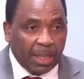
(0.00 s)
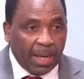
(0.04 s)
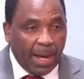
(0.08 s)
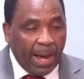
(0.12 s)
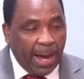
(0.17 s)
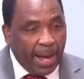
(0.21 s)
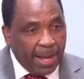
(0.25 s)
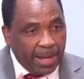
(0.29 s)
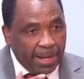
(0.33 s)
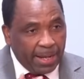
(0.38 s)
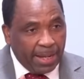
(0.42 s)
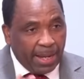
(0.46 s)

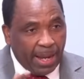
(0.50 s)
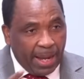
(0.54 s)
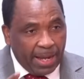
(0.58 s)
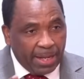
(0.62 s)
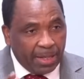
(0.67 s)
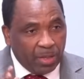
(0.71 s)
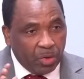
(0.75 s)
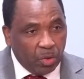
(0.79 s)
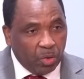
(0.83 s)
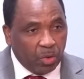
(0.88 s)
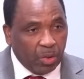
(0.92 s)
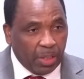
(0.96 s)
I
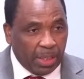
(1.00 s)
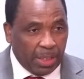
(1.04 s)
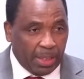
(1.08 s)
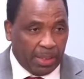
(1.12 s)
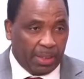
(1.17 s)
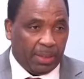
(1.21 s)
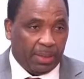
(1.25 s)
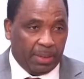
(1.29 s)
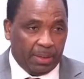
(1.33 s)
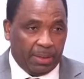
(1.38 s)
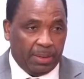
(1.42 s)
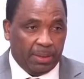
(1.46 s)
know her.
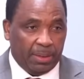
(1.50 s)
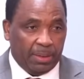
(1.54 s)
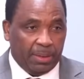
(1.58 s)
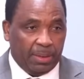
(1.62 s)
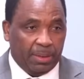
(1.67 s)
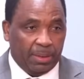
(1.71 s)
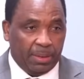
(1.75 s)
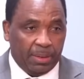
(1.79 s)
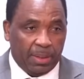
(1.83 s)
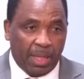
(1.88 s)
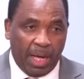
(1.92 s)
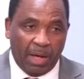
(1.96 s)

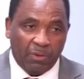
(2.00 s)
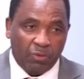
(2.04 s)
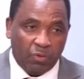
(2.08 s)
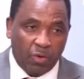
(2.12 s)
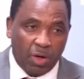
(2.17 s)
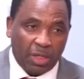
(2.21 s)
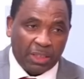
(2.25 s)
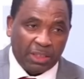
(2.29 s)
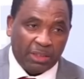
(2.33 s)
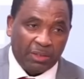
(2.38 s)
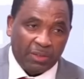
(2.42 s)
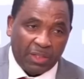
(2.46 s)
I've
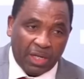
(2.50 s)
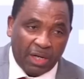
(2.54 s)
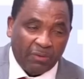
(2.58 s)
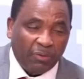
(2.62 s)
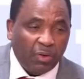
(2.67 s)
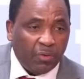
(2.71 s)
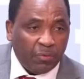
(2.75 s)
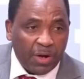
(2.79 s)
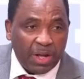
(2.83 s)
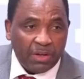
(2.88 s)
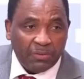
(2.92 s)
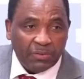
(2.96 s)
worked with her
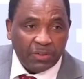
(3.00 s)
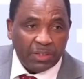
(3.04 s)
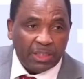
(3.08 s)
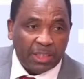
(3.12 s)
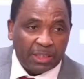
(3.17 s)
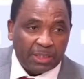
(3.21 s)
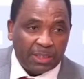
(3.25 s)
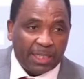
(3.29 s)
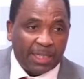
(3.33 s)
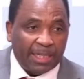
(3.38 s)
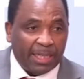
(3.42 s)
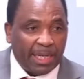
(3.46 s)
for 5
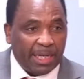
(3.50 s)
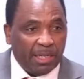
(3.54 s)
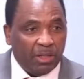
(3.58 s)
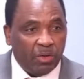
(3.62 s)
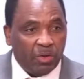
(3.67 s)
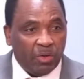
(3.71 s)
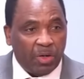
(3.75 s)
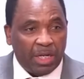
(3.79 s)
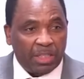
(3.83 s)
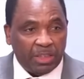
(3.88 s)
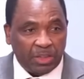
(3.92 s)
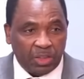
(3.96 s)
years, and I
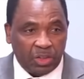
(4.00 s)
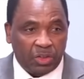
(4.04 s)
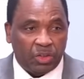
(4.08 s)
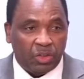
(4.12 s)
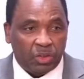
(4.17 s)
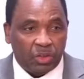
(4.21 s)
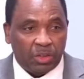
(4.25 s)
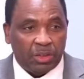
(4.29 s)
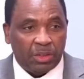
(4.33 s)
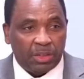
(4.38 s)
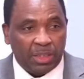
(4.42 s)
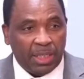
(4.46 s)
know her
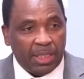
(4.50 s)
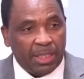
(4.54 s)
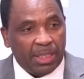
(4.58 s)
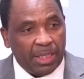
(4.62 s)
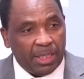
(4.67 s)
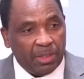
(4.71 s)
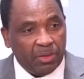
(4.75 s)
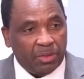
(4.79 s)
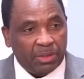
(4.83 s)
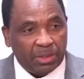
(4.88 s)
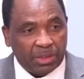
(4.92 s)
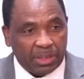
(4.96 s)
intentions, and
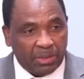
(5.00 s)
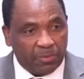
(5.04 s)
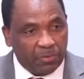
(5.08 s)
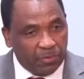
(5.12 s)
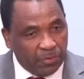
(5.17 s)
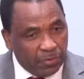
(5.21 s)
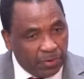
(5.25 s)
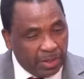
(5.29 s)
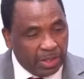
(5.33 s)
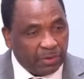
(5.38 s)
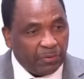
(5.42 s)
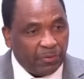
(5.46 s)
I know she's a
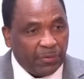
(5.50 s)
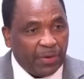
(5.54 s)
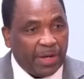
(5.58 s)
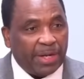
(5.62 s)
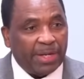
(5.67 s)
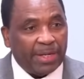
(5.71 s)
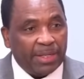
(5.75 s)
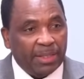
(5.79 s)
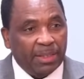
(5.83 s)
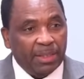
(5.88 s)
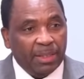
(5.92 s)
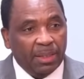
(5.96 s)
very
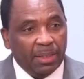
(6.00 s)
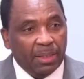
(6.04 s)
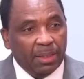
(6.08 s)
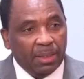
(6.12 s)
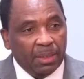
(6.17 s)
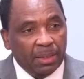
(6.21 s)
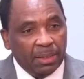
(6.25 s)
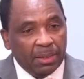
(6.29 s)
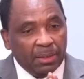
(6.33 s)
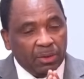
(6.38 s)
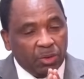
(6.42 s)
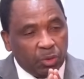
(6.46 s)
fine,
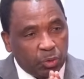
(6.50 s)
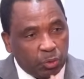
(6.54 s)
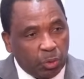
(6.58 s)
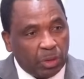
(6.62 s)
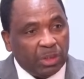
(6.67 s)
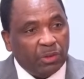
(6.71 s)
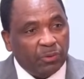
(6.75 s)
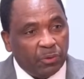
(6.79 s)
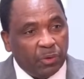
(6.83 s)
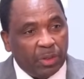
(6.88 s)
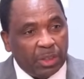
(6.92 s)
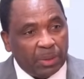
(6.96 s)

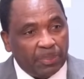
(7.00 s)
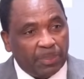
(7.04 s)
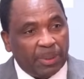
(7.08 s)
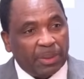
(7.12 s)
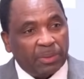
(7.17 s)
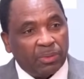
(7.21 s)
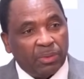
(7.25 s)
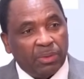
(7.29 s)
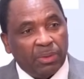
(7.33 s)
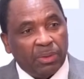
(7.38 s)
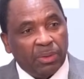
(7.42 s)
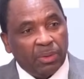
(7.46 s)
straightforward
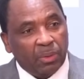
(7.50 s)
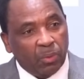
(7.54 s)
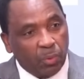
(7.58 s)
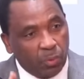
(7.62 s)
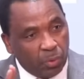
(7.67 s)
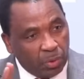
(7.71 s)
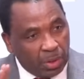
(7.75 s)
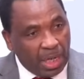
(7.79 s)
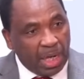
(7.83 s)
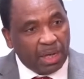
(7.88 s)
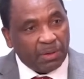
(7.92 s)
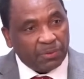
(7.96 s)
person
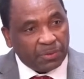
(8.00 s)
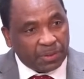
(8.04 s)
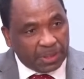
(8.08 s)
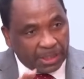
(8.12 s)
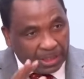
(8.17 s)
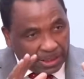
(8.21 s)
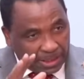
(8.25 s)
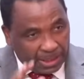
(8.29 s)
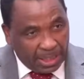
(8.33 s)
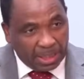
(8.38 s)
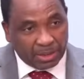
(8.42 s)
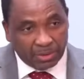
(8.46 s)
who loves
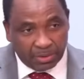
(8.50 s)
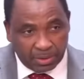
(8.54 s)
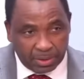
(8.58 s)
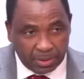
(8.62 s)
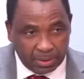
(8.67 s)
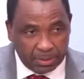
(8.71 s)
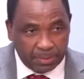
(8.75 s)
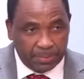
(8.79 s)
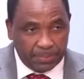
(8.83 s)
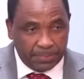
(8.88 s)
this country.